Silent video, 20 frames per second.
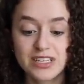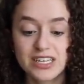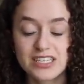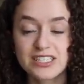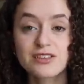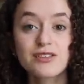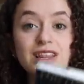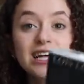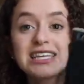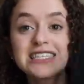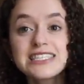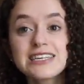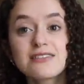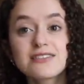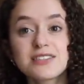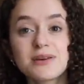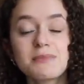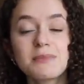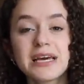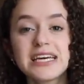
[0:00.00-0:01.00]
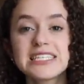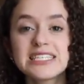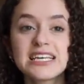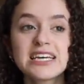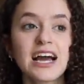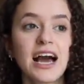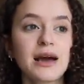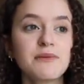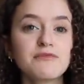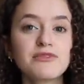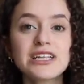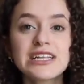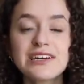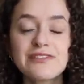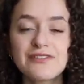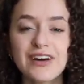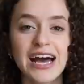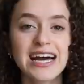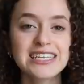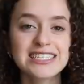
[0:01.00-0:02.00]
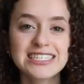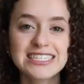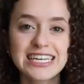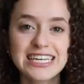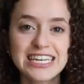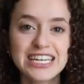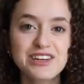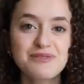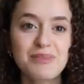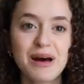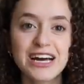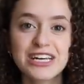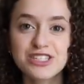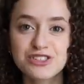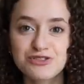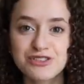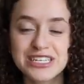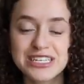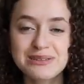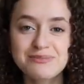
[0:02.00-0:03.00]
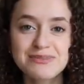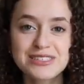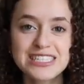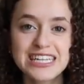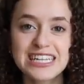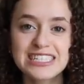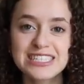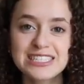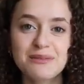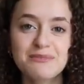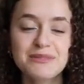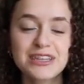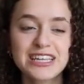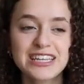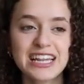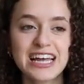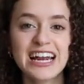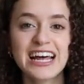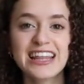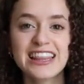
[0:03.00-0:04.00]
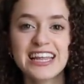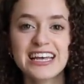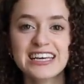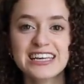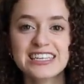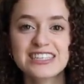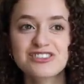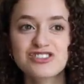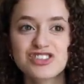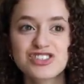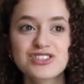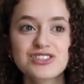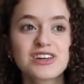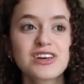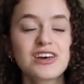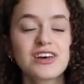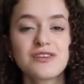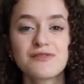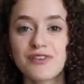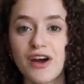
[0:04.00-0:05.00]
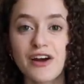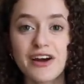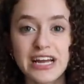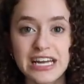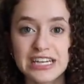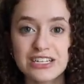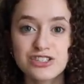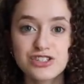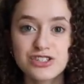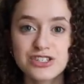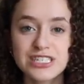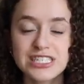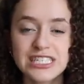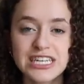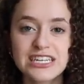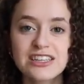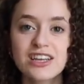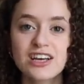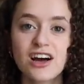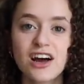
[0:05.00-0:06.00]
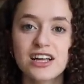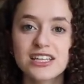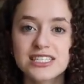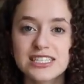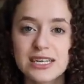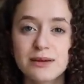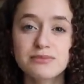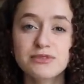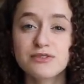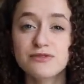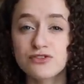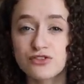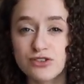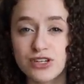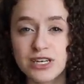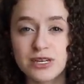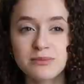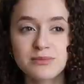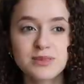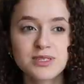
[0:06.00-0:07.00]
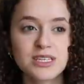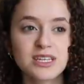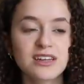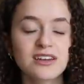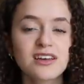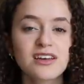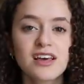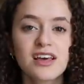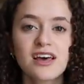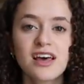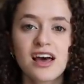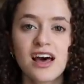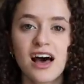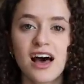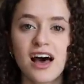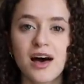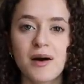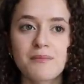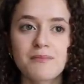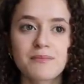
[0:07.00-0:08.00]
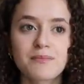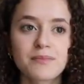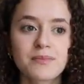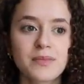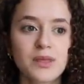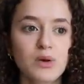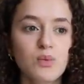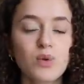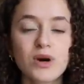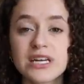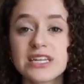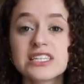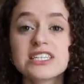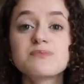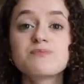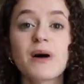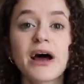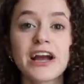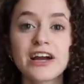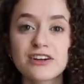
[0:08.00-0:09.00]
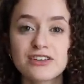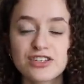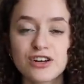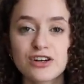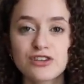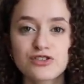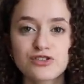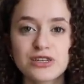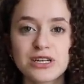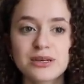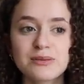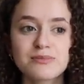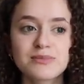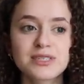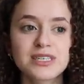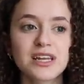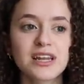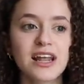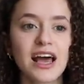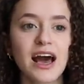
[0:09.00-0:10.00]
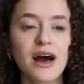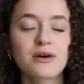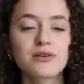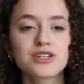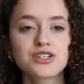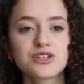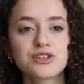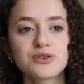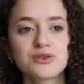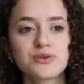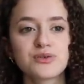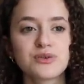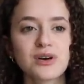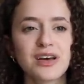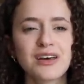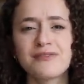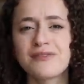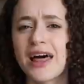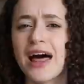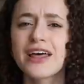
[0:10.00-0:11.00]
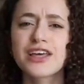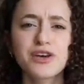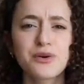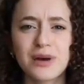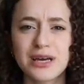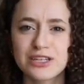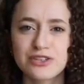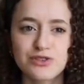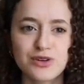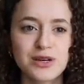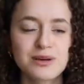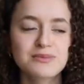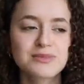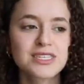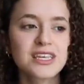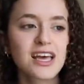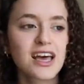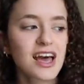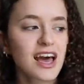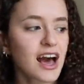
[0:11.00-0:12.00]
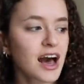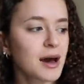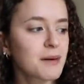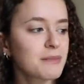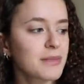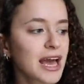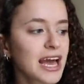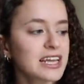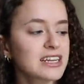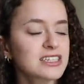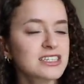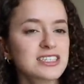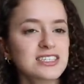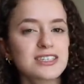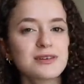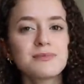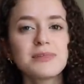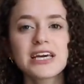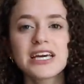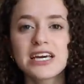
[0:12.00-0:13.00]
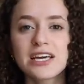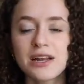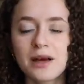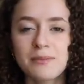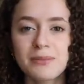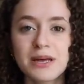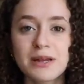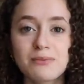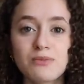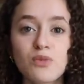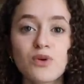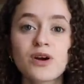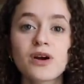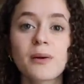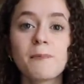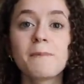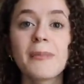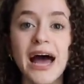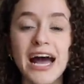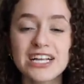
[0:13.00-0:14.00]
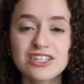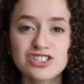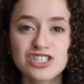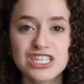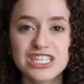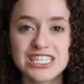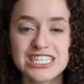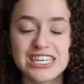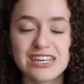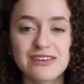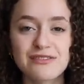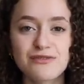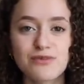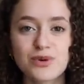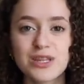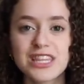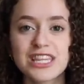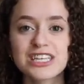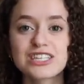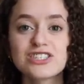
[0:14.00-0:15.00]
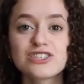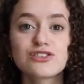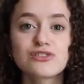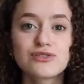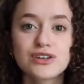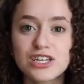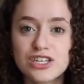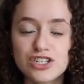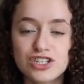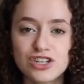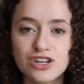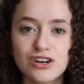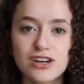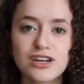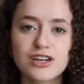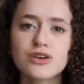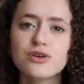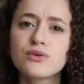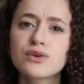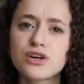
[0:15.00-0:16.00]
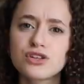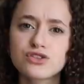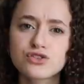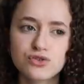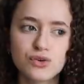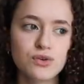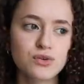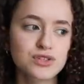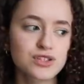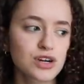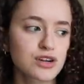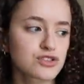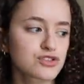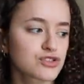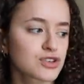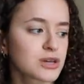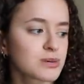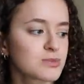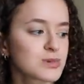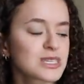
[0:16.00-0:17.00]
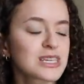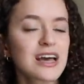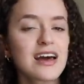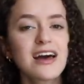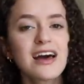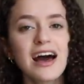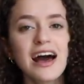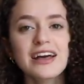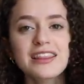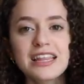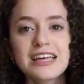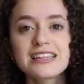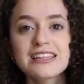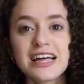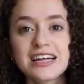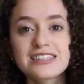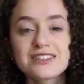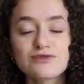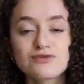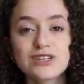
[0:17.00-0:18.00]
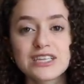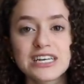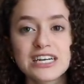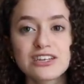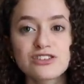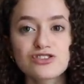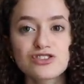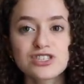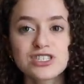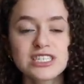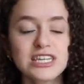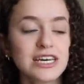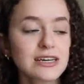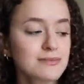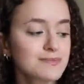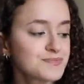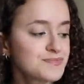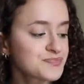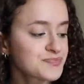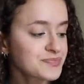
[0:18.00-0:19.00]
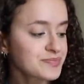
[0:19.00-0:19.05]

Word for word: So that sounds amazing. I'm really fascinated by dreams. That's something that I think is just very interesting the concept of dreams and um, what inspires our dreams and how to evaluate dreams um, and to make it a bit more imaginative with this creature and who controls our dreams. I think that's really interesting.